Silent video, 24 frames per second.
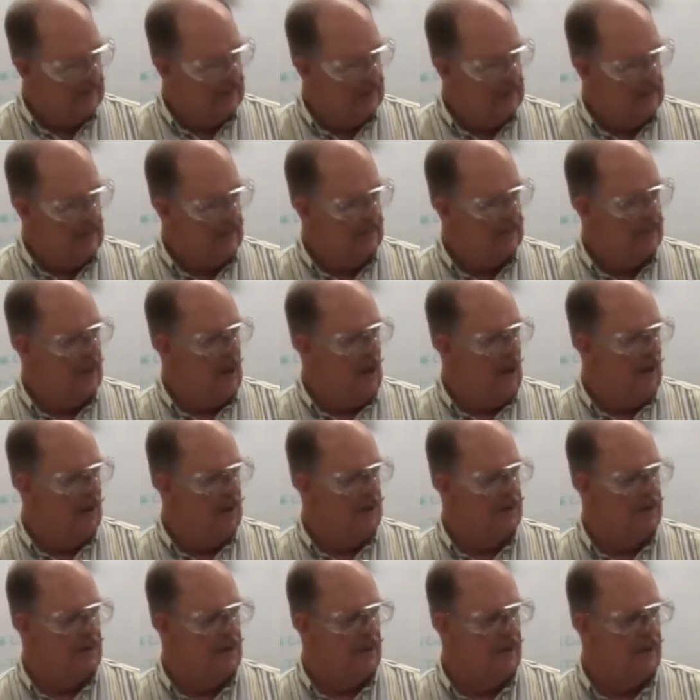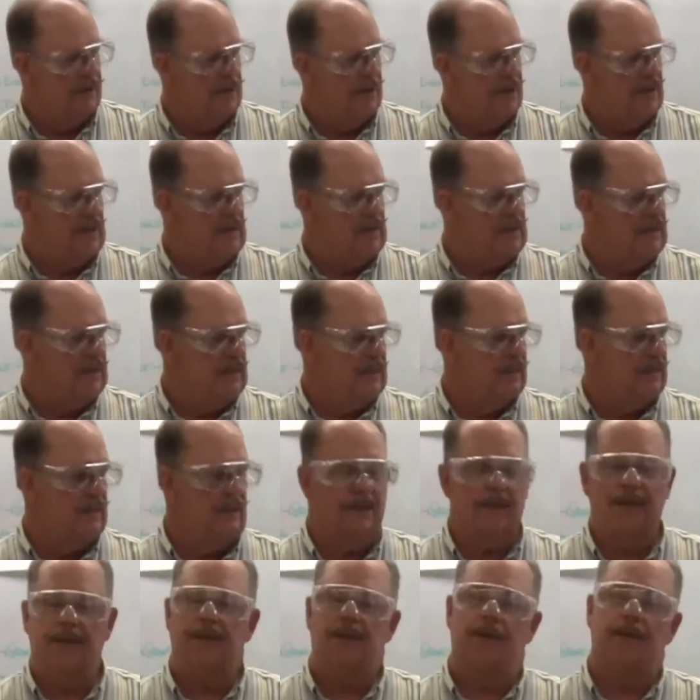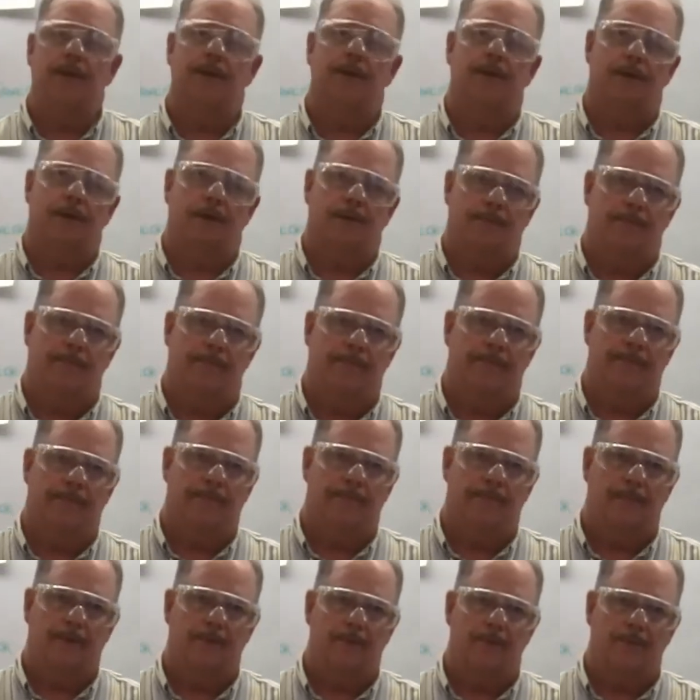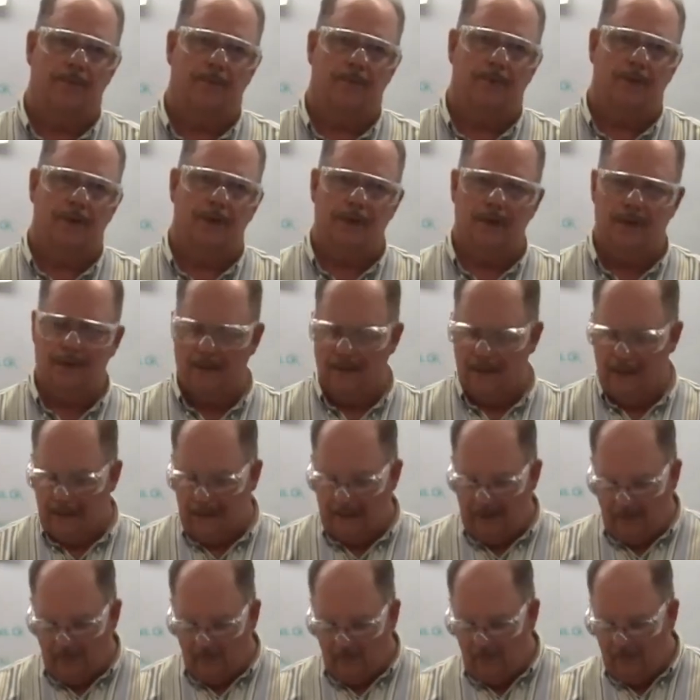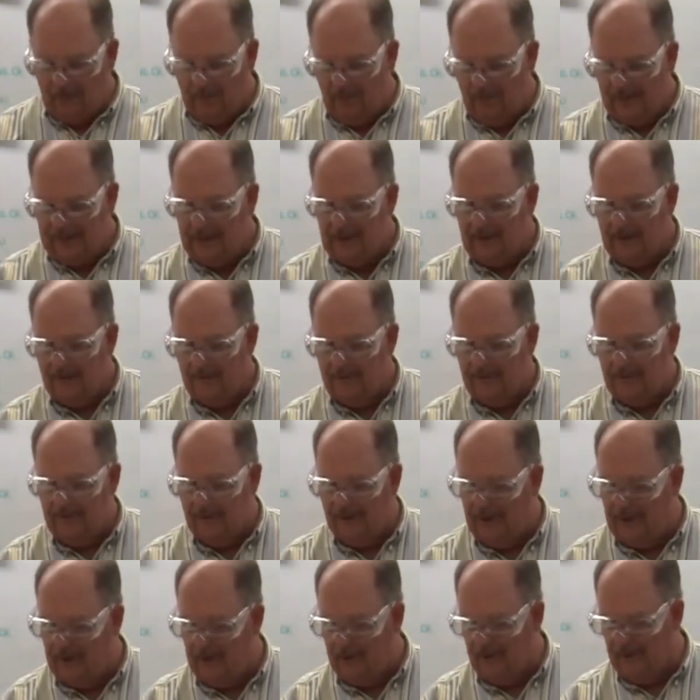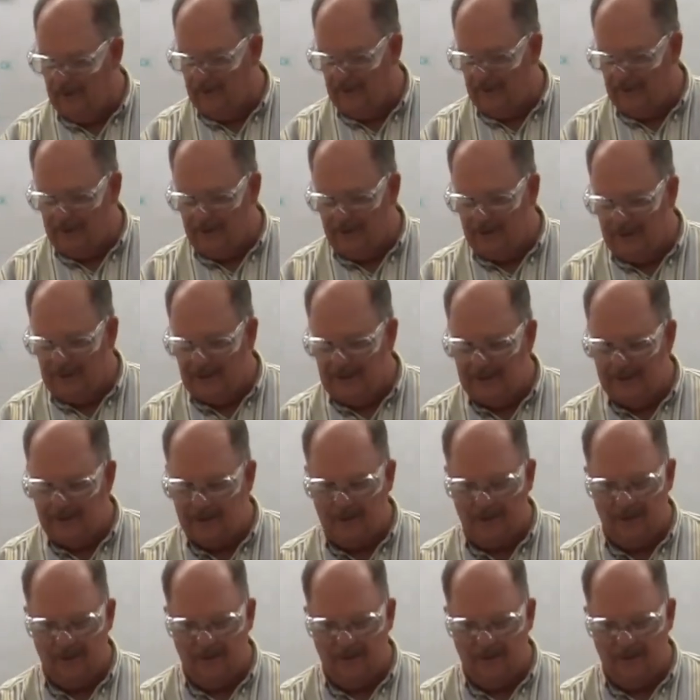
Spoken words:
$6.30 a year to run. When we convert it over to these